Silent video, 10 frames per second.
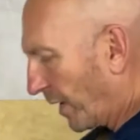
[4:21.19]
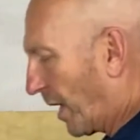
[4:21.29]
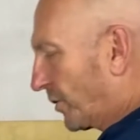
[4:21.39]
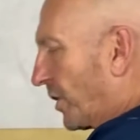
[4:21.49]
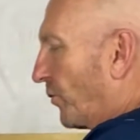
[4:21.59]
is
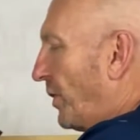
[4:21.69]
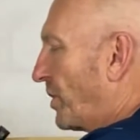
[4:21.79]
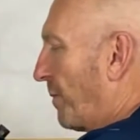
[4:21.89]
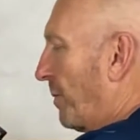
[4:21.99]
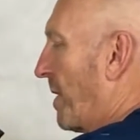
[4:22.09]
I'm going to reach
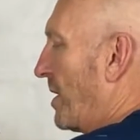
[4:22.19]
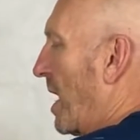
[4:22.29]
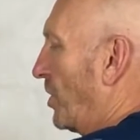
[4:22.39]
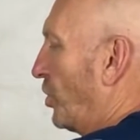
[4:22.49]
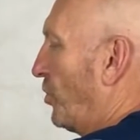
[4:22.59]
up with my
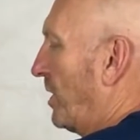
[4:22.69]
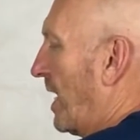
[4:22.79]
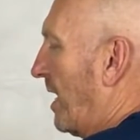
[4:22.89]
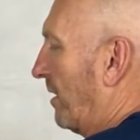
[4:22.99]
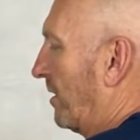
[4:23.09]
non-shooting
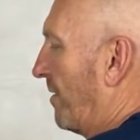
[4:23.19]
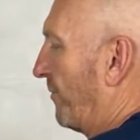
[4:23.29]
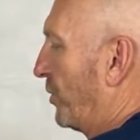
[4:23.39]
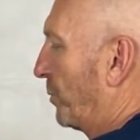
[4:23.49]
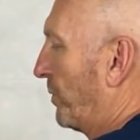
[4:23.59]
hand thumb
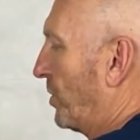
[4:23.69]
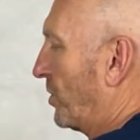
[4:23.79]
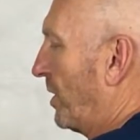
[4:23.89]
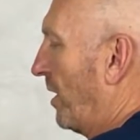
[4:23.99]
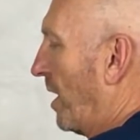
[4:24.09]
from this
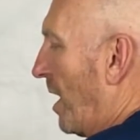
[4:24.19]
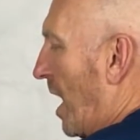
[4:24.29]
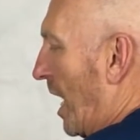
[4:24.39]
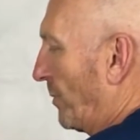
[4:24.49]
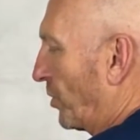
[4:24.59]
position here,
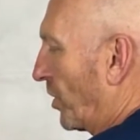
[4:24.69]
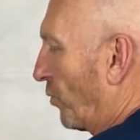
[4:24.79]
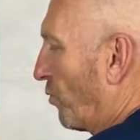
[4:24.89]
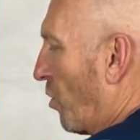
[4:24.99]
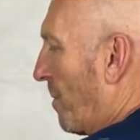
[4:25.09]
and I'm just going to
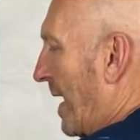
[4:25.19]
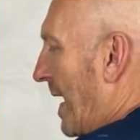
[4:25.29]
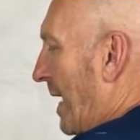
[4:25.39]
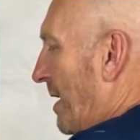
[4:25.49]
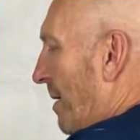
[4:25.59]
roll my
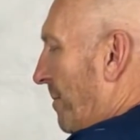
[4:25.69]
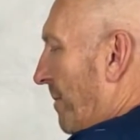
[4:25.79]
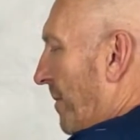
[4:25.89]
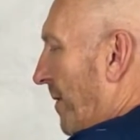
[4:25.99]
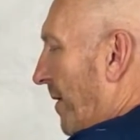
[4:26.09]
hand up,
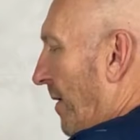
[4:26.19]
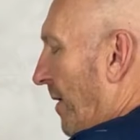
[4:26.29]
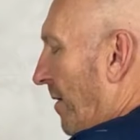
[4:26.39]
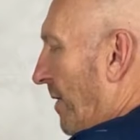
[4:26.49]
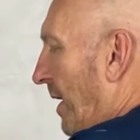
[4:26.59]

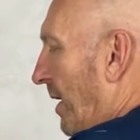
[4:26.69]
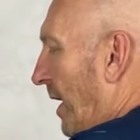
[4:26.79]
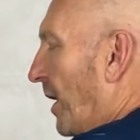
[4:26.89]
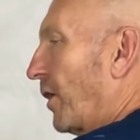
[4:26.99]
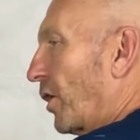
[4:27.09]
right?
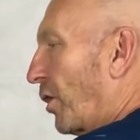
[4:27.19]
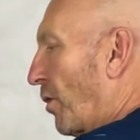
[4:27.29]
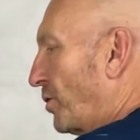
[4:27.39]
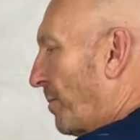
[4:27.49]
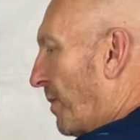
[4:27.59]
And I'm going to
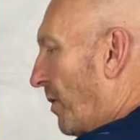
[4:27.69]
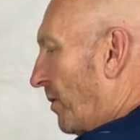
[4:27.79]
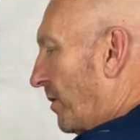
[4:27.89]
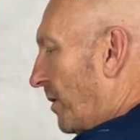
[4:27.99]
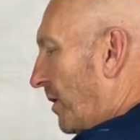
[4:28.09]
close the
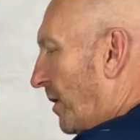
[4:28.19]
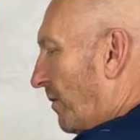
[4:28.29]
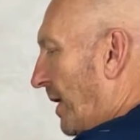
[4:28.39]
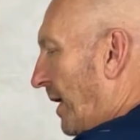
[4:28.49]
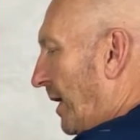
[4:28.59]
bolt,
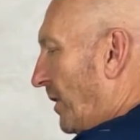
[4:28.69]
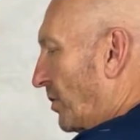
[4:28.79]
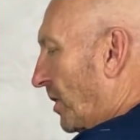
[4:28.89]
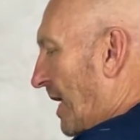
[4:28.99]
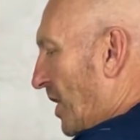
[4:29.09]
right? And this
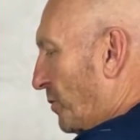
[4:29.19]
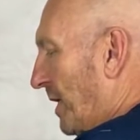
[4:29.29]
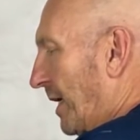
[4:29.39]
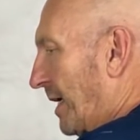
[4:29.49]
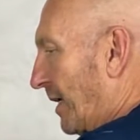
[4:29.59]
allows me,
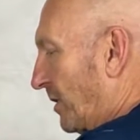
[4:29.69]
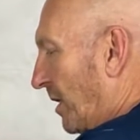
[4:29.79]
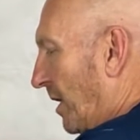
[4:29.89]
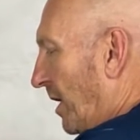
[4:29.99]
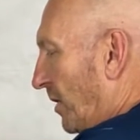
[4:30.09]
again,
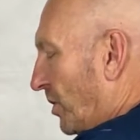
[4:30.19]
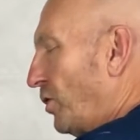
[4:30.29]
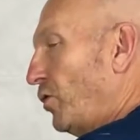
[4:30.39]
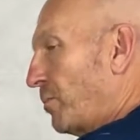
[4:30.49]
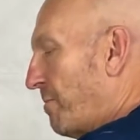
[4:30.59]
to
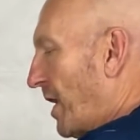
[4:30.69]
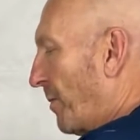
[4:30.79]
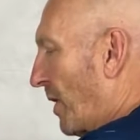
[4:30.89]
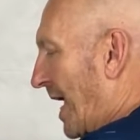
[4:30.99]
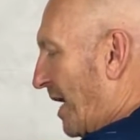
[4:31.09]
use
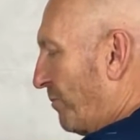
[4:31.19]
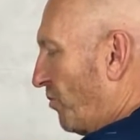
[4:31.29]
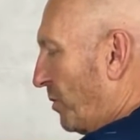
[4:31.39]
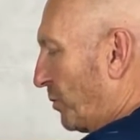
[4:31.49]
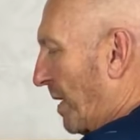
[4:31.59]
minimal hand
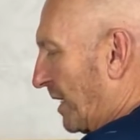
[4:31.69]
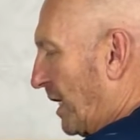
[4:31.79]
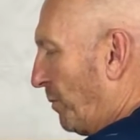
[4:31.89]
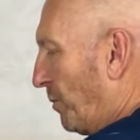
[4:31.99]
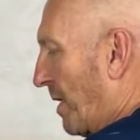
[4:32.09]
movements by
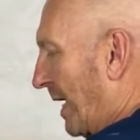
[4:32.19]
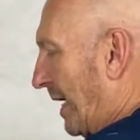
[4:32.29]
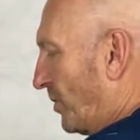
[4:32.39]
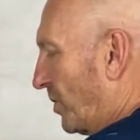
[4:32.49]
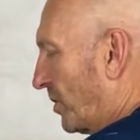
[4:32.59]
keeping my
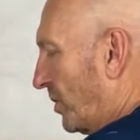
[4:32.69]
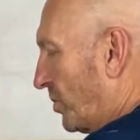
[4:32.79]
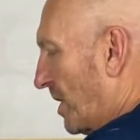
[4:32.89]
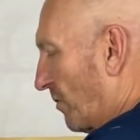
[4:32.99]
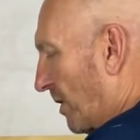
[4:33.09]
hands just in this
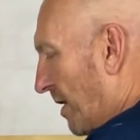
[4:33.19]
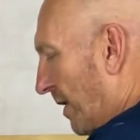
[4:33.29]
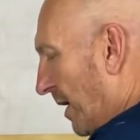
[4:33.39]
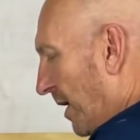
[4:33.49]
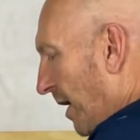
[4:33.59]
general
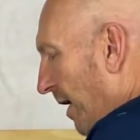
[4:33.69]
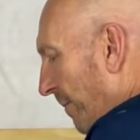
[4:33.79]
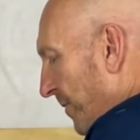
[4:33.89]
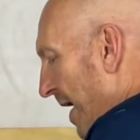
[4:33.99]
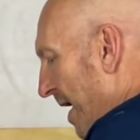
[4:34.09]
area.
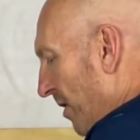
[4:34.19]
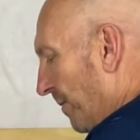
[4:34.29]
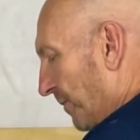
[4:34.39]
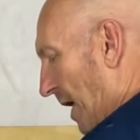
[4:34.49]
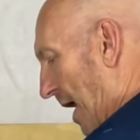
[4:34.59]
Now,
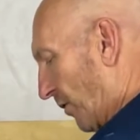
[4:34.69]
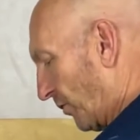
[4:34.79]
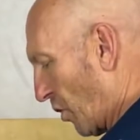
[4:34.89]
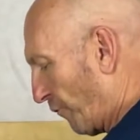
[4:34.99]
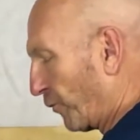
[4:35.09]
I don't
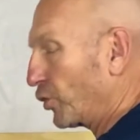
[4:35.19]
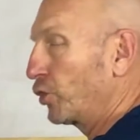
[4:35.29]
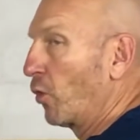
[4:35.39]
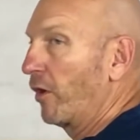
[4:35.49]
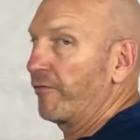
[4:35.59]
know for
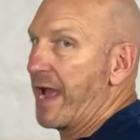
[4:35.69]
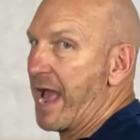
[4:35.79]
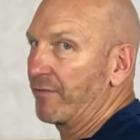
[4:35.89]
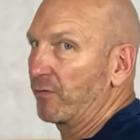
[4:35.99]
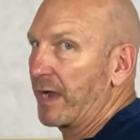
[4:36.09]
sure if I
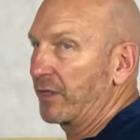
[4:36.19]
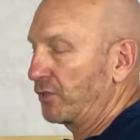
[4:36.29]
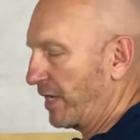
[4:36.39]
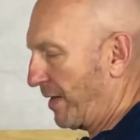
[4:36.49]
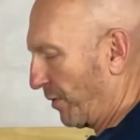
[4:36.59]
have a round in the
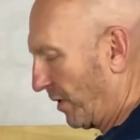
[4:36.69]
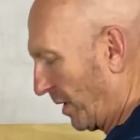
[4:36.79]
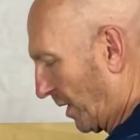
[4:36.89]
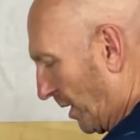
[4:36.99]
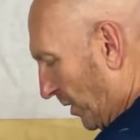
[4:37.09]
chamber.
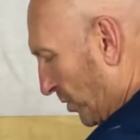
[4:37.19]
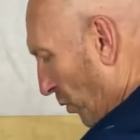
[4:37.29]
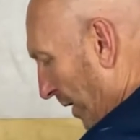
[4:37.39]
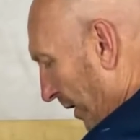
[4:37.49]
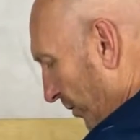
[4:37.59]
So
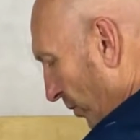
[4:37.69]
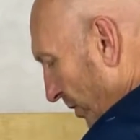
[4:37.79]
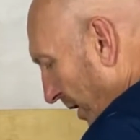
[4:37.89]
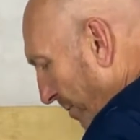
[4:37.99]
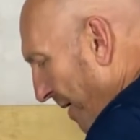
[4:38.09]
what I'm going to do is
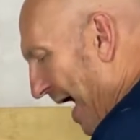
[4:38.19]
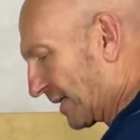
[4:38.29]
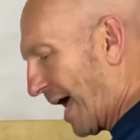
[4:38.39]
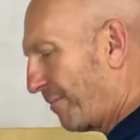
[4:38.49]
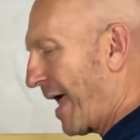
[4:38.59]
I'm going to back
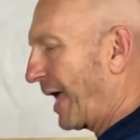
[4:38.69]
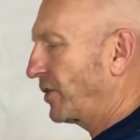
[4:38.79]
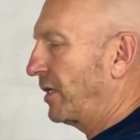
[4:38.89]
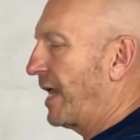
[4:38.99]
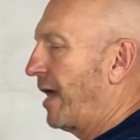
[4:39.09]
that
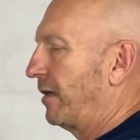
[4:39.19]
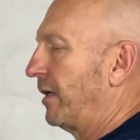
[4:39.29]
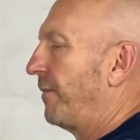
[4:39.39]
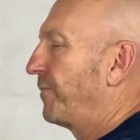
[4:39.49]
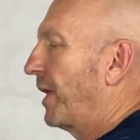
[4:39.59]
magazine out,
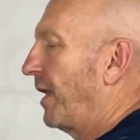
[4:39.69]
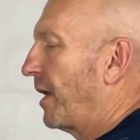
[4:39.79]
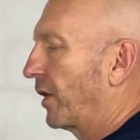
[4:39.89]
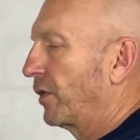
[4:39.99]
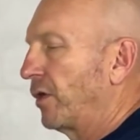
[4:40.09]
and I'm
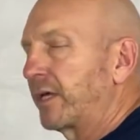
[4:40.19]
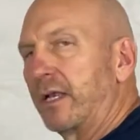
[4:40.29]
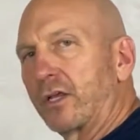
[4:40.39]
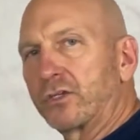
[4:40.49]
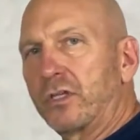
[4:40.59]
going to look, and I'm
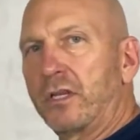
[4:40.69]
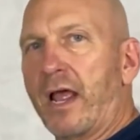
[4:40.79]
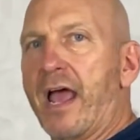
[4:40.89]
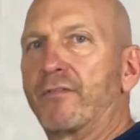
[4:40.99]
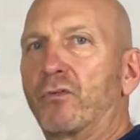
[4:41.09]
going to see that I
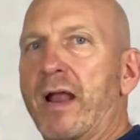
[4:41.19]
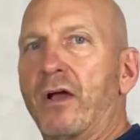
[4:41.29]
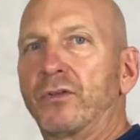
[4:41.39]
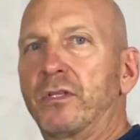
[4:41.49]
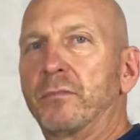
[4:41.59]
have a
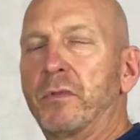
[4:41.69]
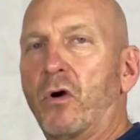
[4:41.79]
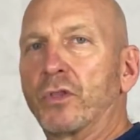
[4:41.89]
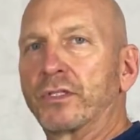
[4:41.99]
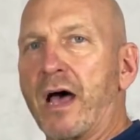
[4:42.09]
round
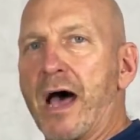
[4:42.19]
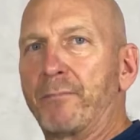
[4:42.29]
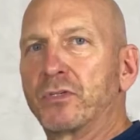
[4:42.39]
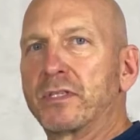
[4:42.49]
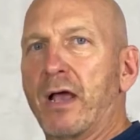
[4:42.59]
on the top
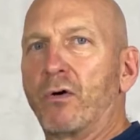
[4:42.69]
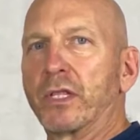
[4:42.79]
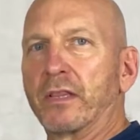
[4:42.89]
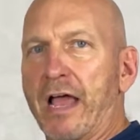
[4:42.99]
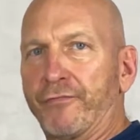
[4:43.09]
is now on the
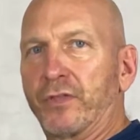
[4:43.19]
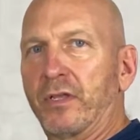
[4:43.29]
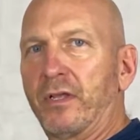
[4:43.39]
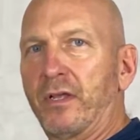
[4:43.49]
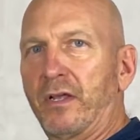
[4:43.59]
left,
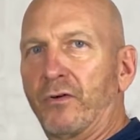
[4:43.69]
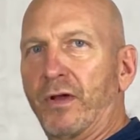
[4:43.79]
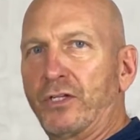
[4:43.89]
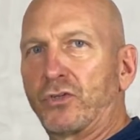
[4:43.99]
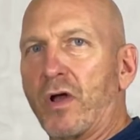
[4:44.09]

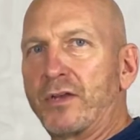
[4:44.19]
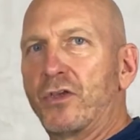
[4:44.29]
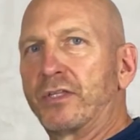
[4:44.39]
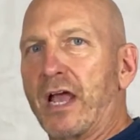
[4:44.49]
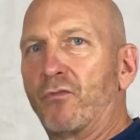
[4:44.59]
right? So I know
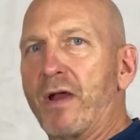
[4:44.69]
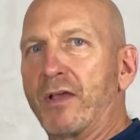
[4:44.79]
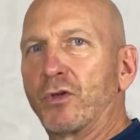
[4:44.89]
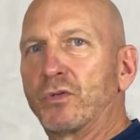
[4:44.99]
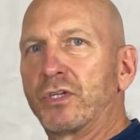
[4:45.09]
that round
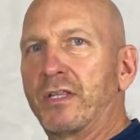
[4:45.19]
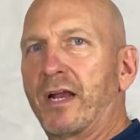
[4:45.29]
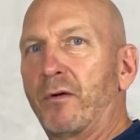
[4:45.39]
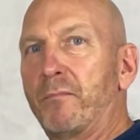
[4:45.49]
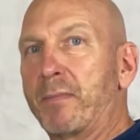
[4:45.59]
that was in
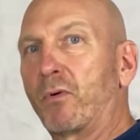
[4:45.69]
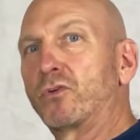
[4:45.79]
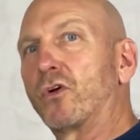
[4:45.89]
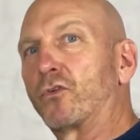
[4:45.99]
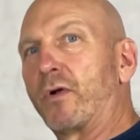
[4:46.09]
there, remember it was
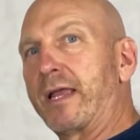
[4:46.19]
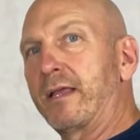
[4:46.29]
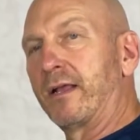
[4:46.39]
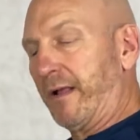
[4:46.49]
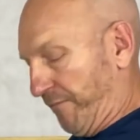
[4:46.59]
on the right,
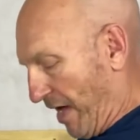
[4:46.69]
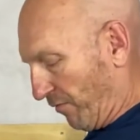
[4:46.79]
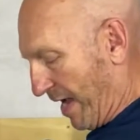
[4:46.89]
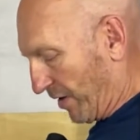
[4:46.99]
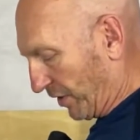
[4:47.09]
that
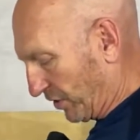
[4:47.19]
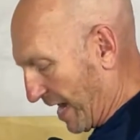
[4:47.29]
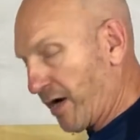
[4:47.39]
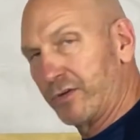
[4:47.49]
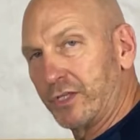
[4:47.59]
round is
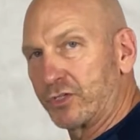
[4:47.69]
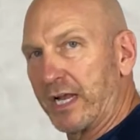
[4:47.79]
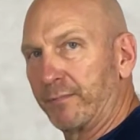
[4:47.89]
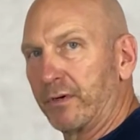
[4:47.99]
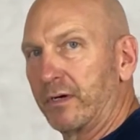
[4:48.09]
now in the chamber,